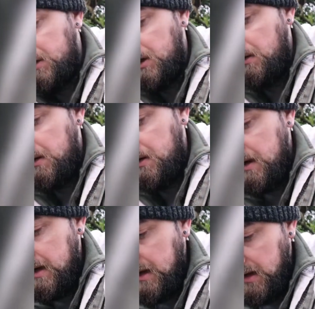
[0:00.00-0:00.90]
and show you,
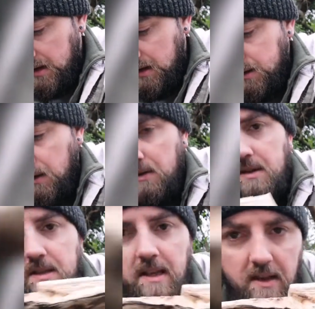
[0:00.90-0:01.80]
so you
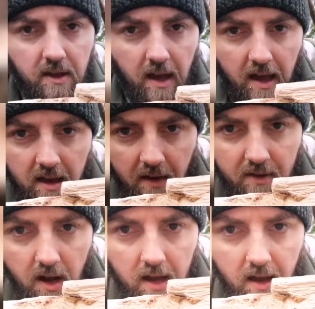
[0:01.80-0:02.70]
can see there I've
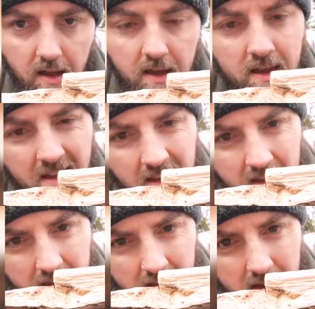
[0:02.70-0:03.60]
cut a
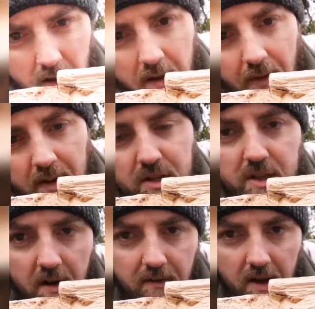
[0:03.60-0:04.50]
kind of like a
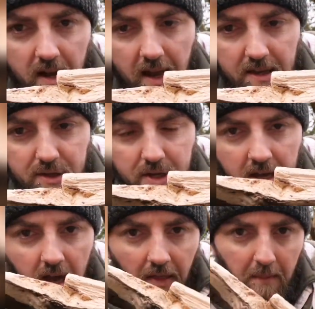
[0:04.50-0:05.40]
shelf, like a ledge,
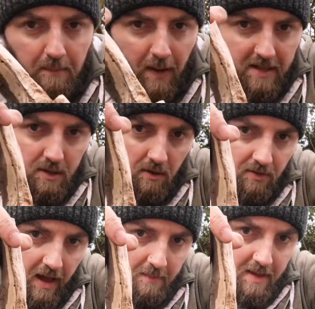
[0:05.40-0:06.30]
and then baton
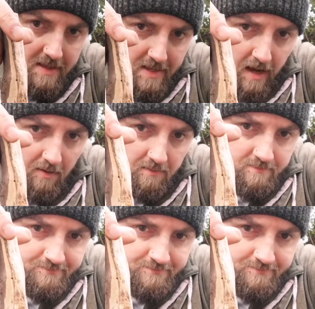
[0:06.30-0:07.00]
that bit down.